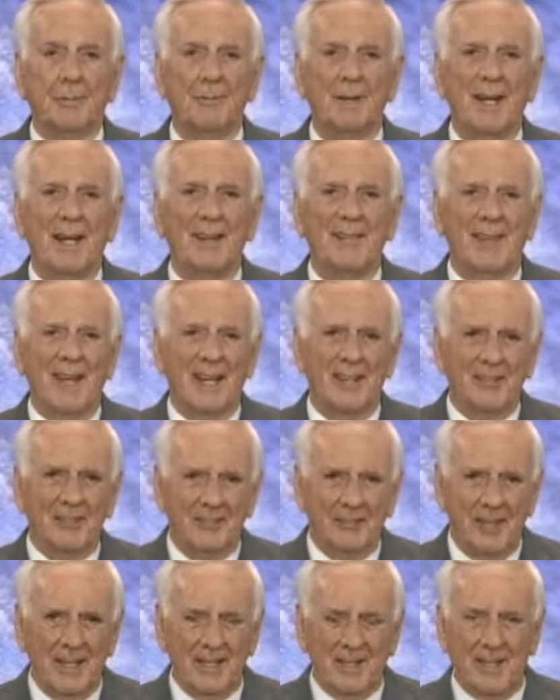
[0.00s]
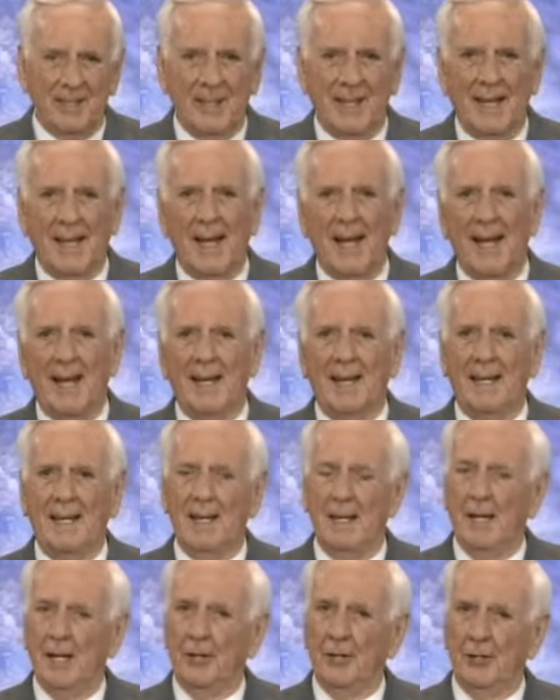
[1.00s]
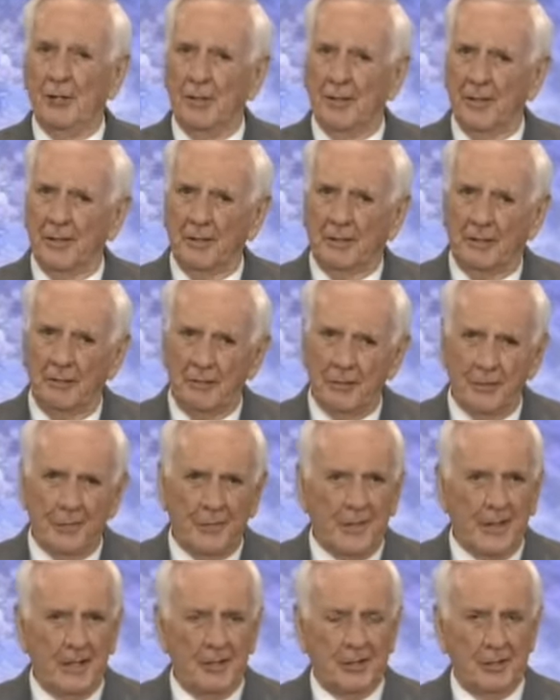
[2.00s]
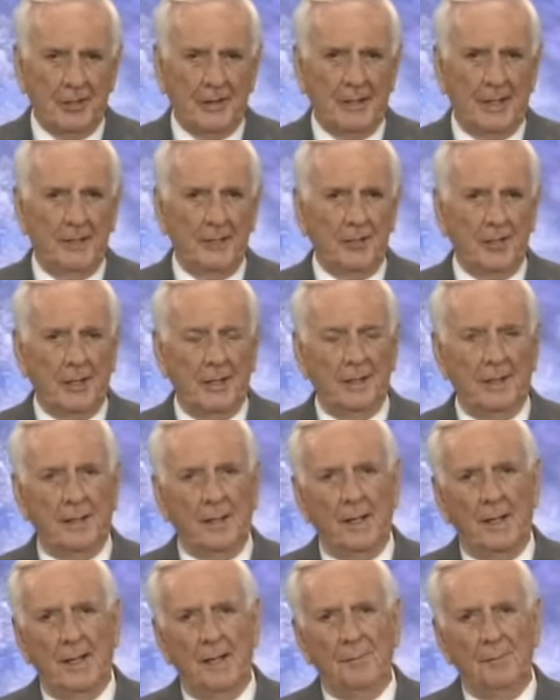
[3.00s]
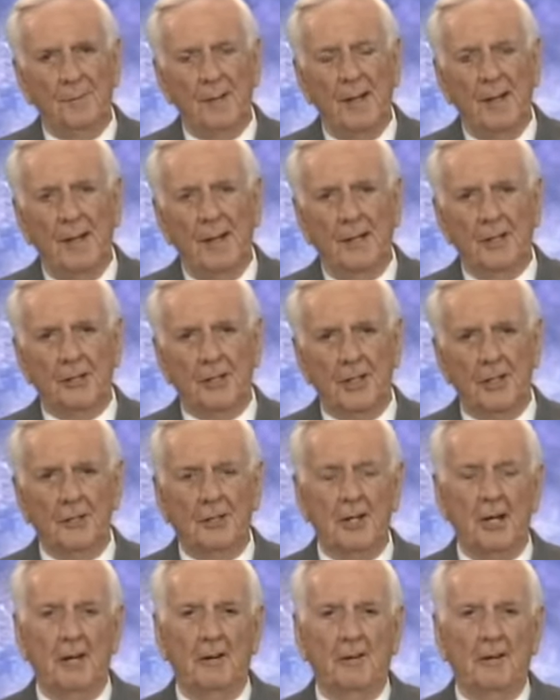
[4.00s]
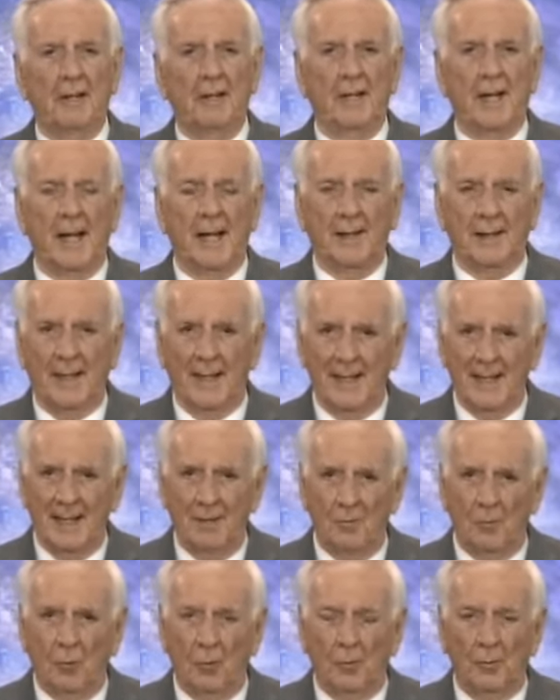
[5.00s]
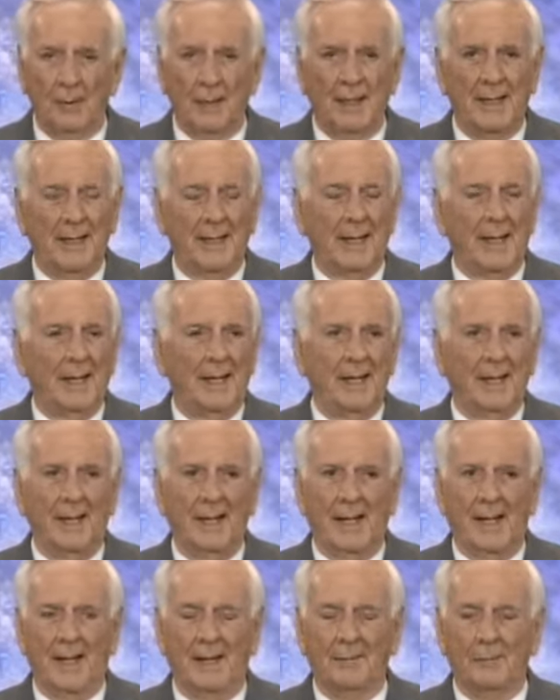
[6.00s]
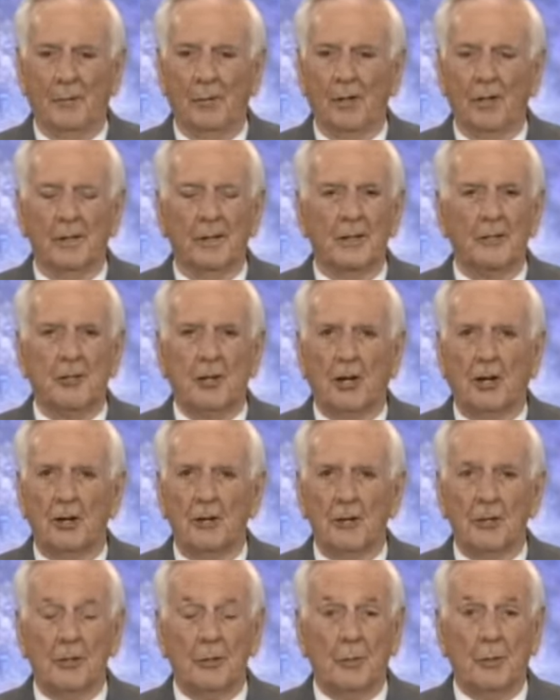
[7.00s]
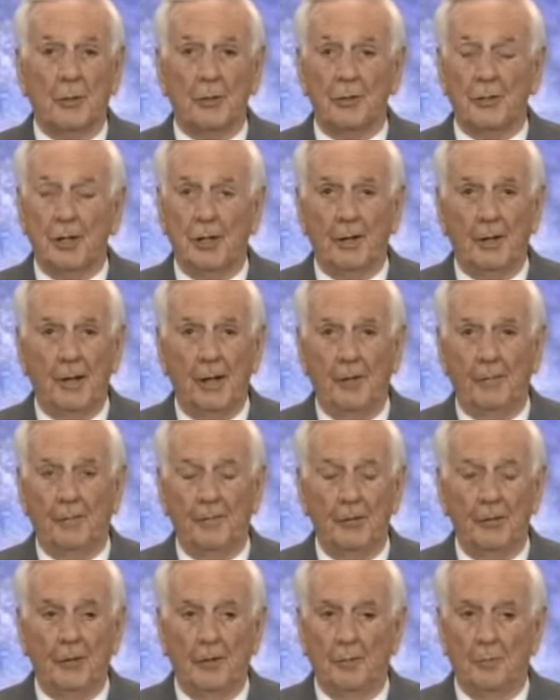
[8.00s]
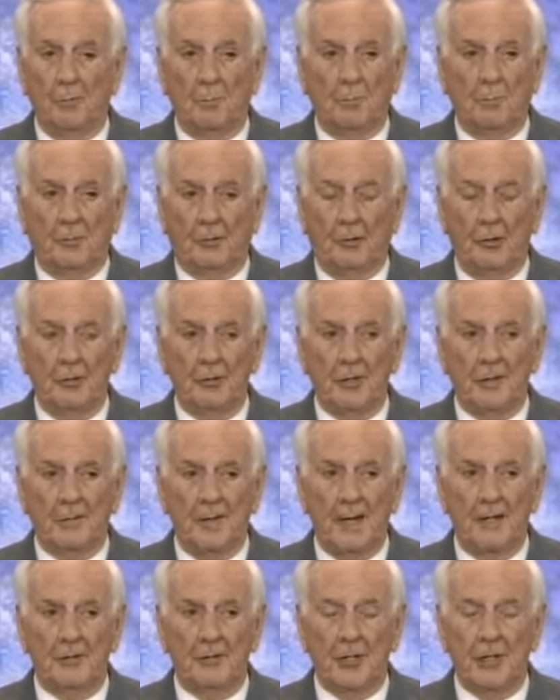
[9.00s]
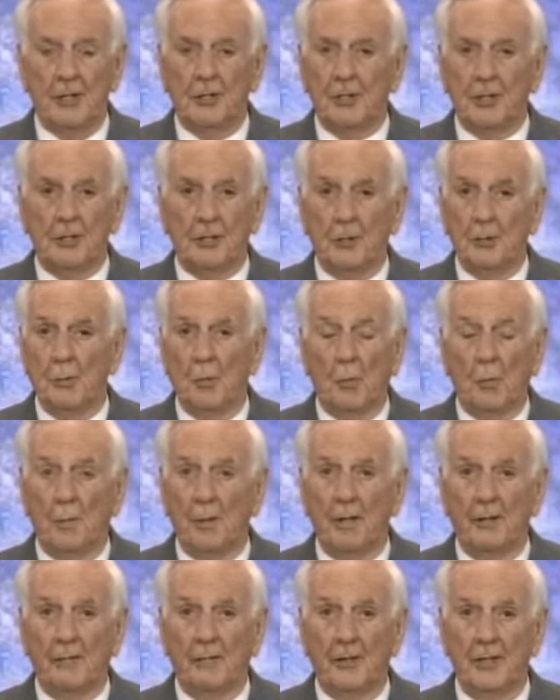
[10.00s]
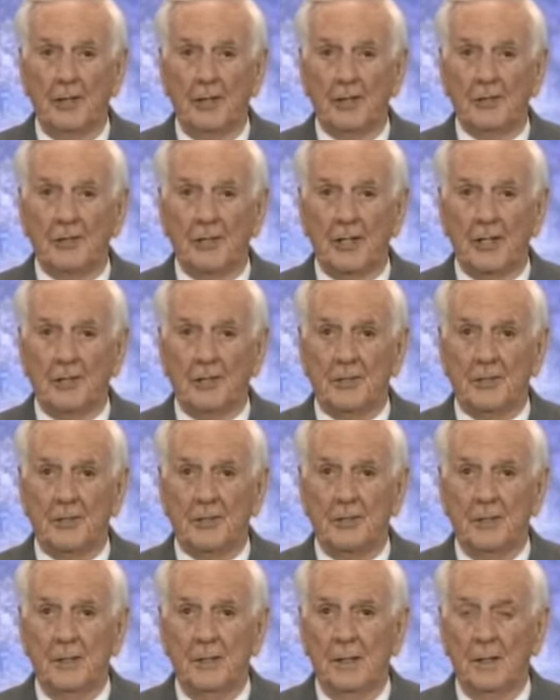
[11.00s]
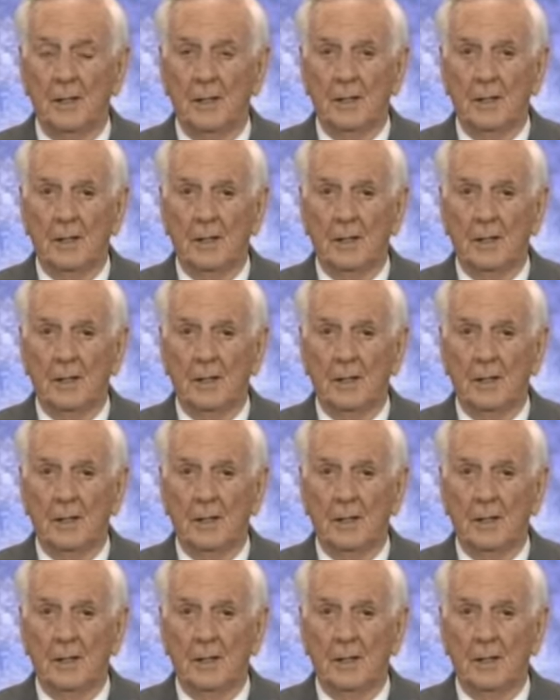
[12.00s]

So that's the reason they kind of, during the crucifixion, they sent the centurion down. They didn't want, and, and, and one of the charges was if you don't crucify Jesus, you won't be a friend of Caesar's.